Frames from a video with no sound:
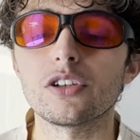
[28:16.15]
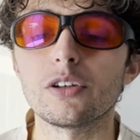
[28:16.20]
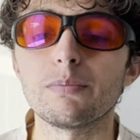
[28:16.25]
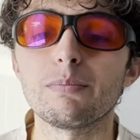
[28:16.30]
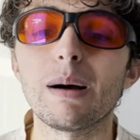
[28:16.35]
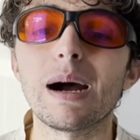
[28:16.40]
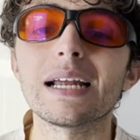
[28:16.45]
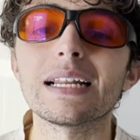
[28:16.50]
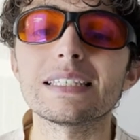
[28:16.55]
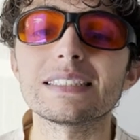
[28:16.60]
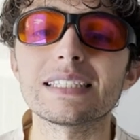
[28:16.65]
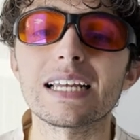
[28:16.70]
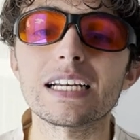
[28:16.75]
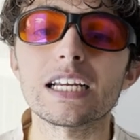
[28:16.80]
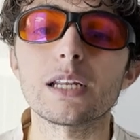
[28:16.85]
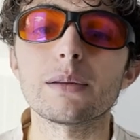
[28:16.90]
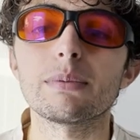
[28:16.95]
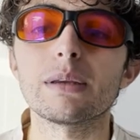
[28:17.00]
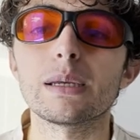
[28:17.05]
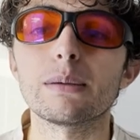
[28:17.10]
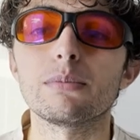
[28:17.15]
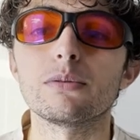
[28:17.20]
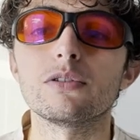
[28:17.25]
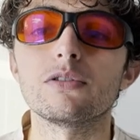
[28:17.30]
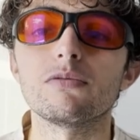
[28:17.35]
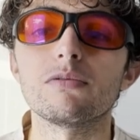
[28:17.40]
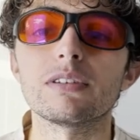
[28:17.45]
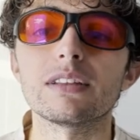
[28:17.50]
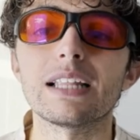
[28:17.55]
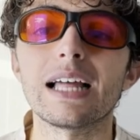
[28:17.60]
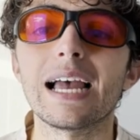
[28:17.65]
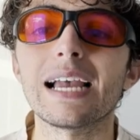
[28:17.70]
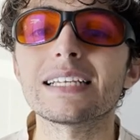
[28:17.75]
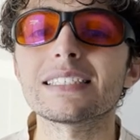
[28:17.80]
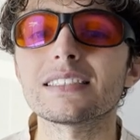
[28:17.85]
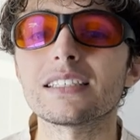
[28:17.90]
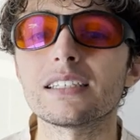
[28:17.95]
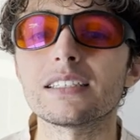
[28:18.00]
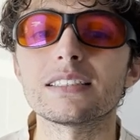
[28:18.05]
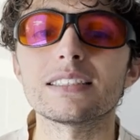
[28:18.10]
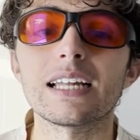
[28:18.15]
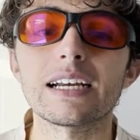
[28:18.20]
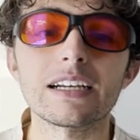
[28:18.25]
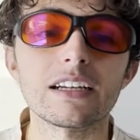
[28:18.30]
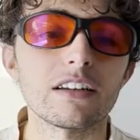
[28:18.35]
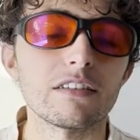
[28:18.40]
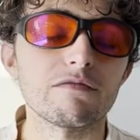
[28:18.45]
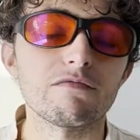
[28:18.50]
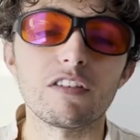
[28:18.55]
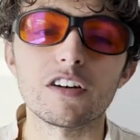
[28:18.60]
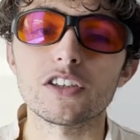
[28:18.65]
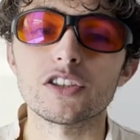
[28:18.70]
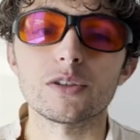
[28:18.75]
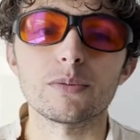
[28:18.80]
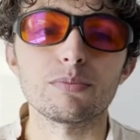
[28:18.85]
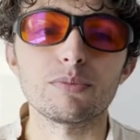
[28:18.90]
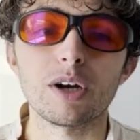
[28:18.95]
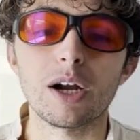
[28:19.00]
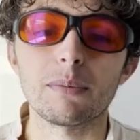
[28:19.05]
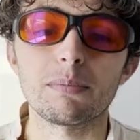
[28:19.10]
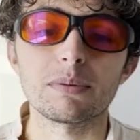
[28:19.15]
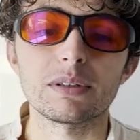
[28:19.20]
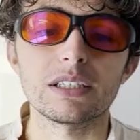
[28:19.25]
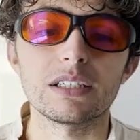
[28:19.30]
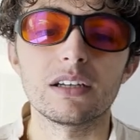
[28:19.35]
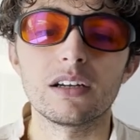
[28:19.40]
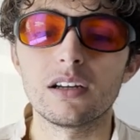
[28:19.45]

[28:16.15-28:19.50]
your body's not going to be able to relax and it's not going to function properly.